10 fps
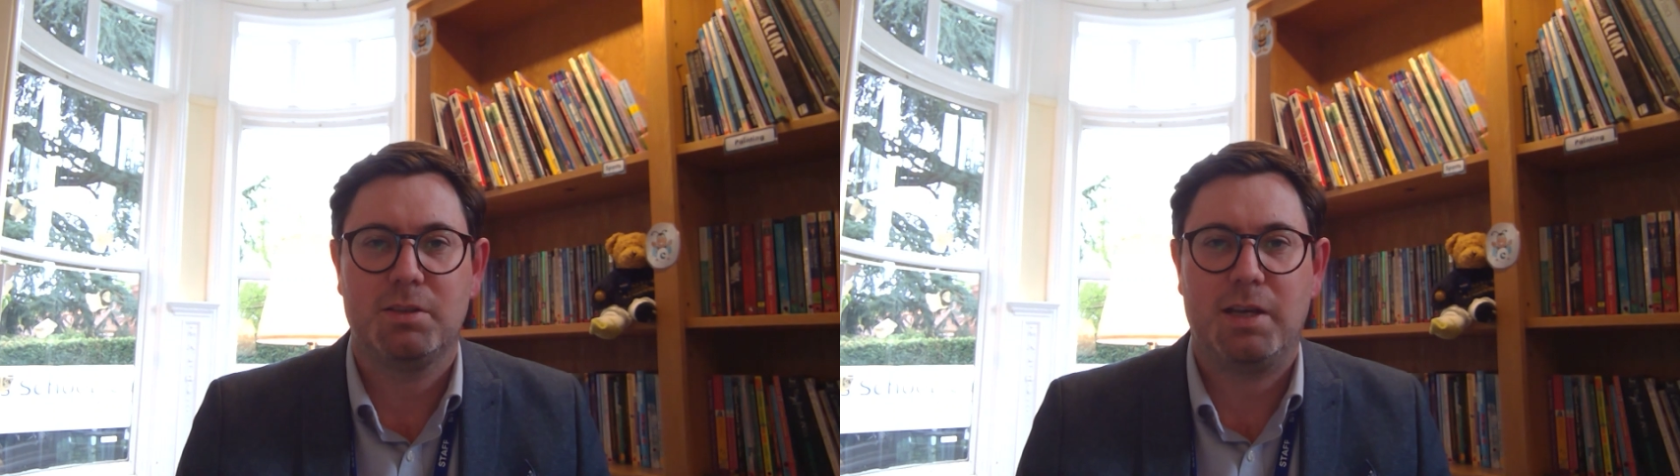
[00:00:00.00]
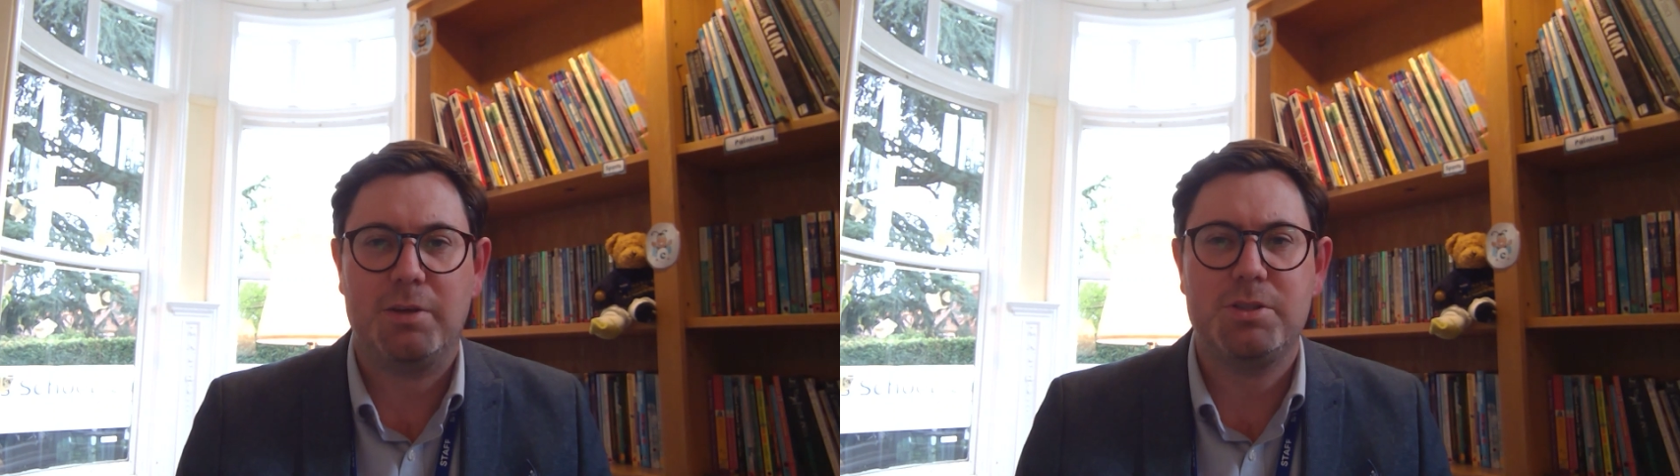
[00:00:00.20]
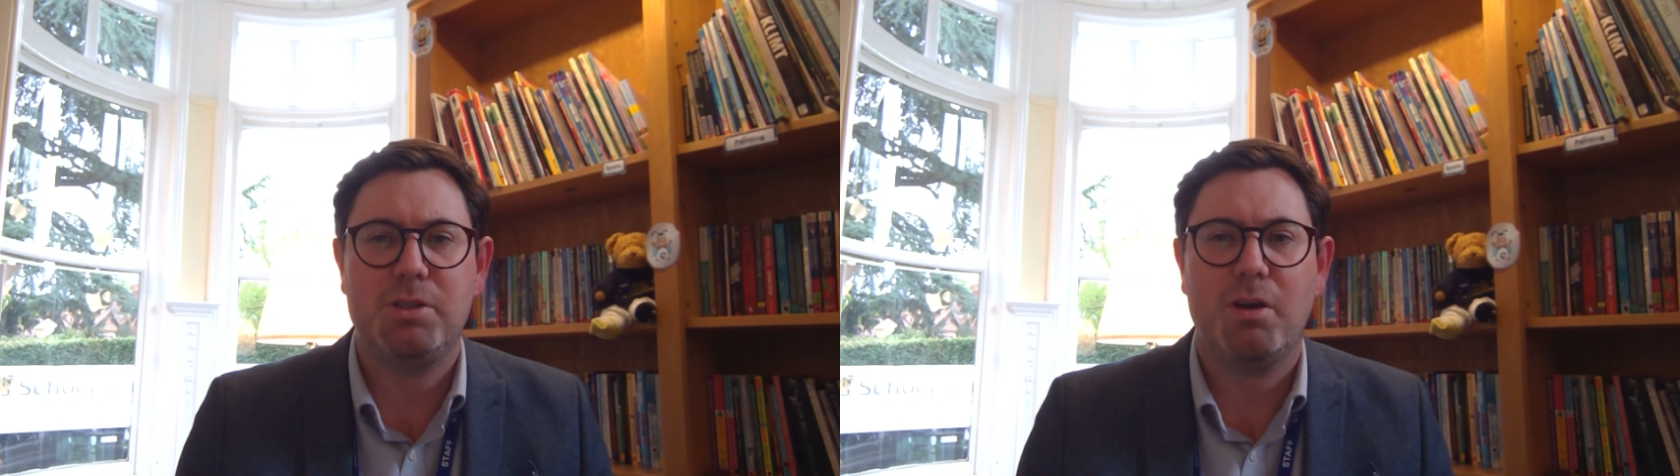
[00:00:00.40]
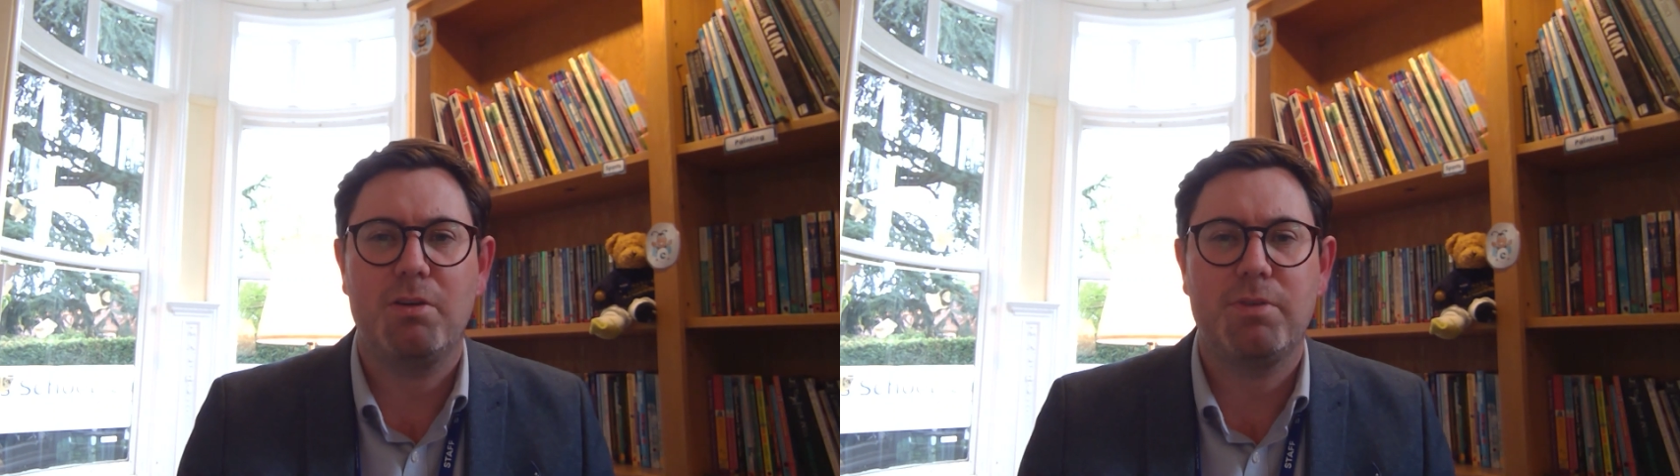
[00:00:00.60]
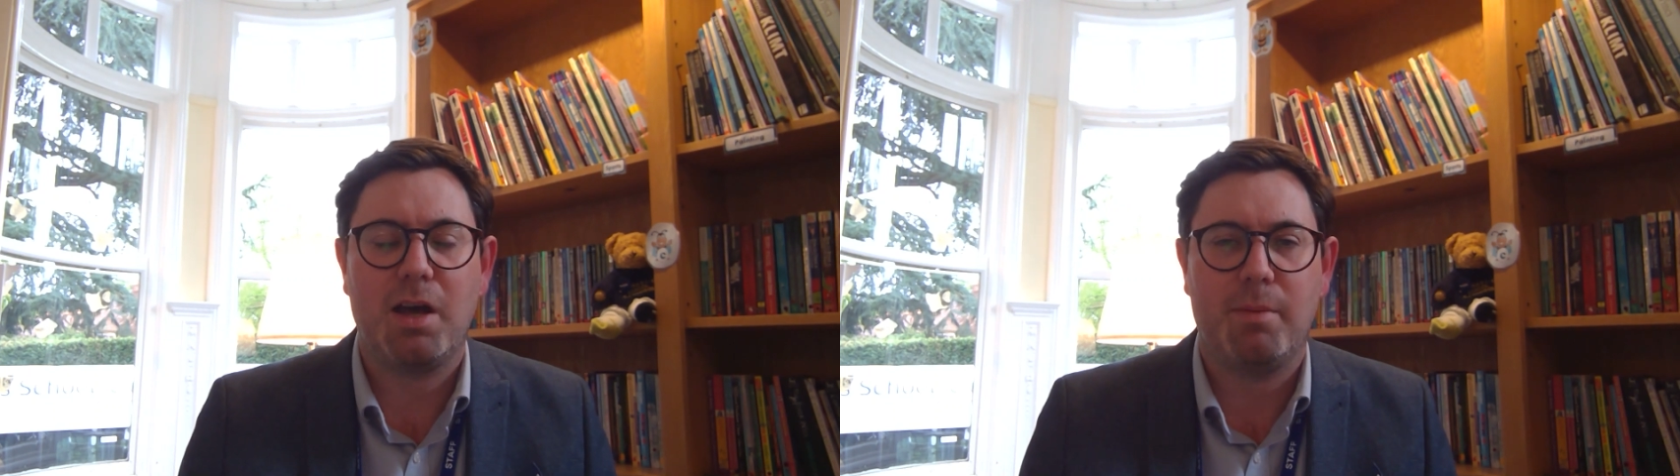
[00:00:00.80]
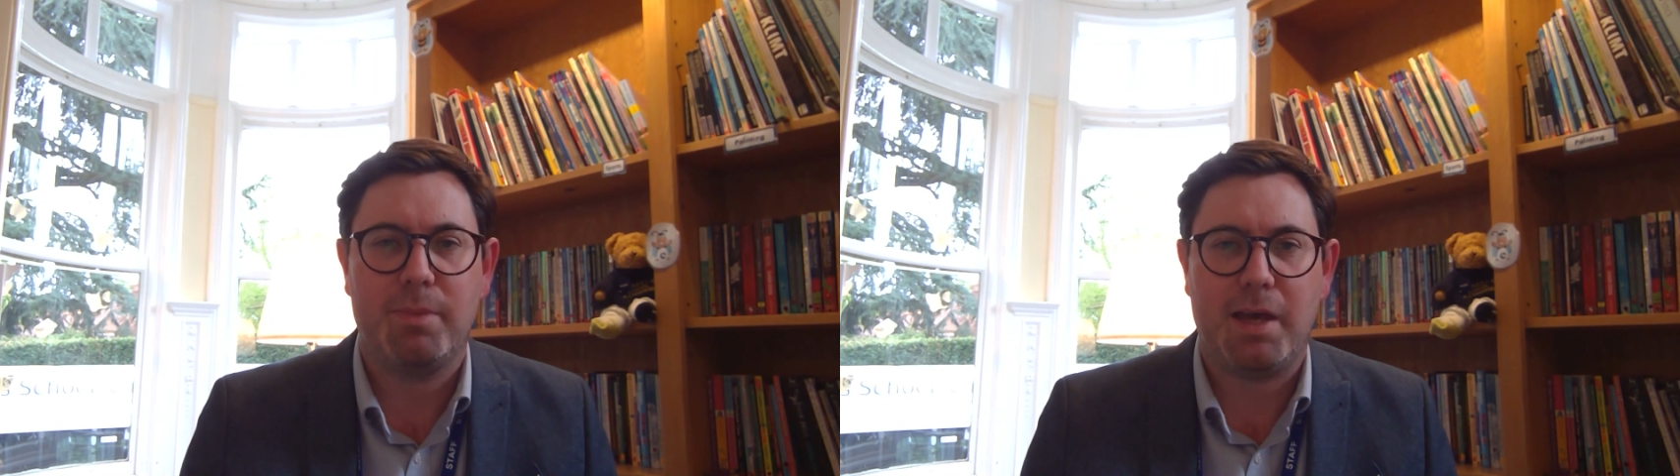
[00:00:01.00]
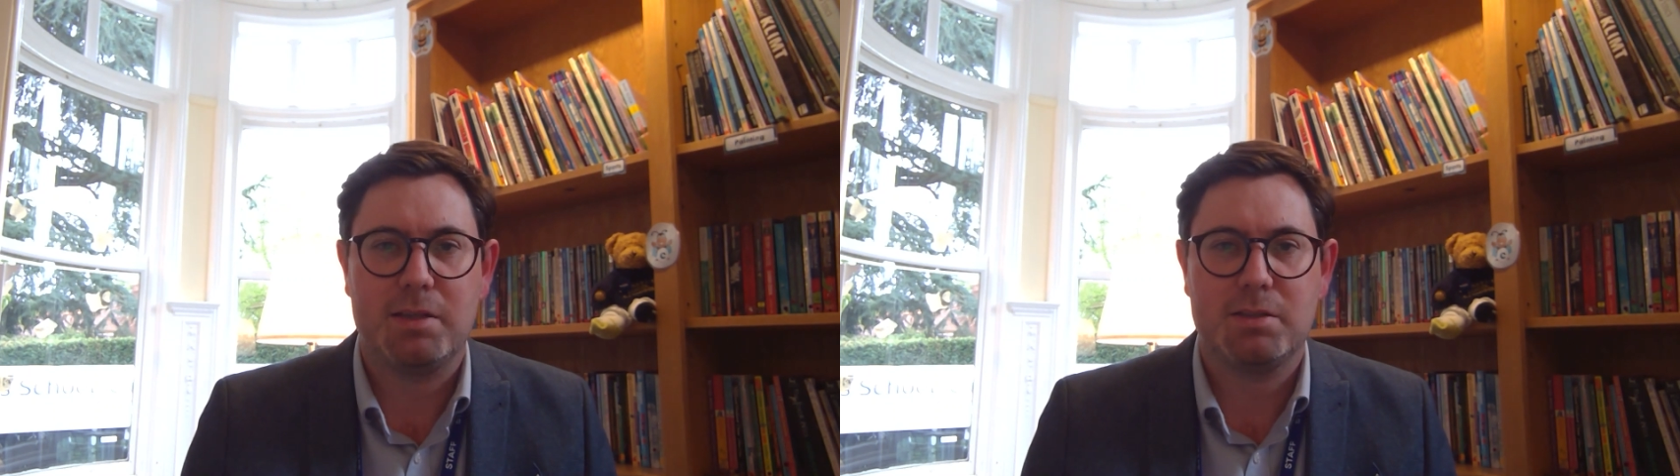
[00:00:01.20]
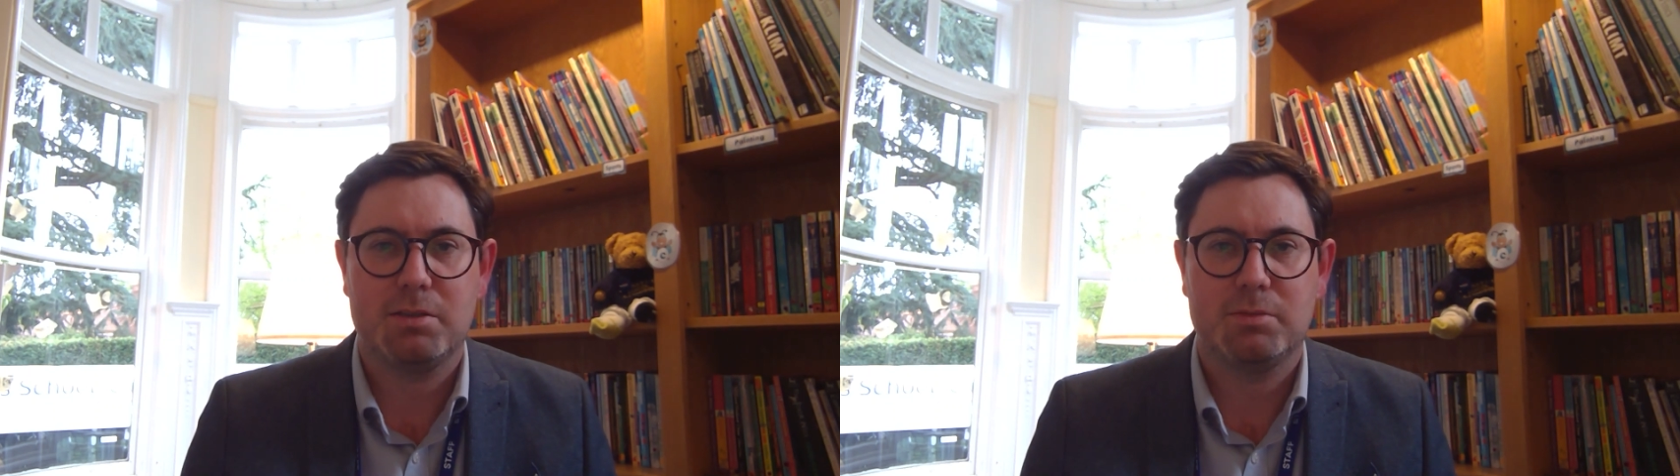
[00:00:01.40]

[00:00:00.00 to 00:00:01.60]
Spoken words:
How did you overcome that?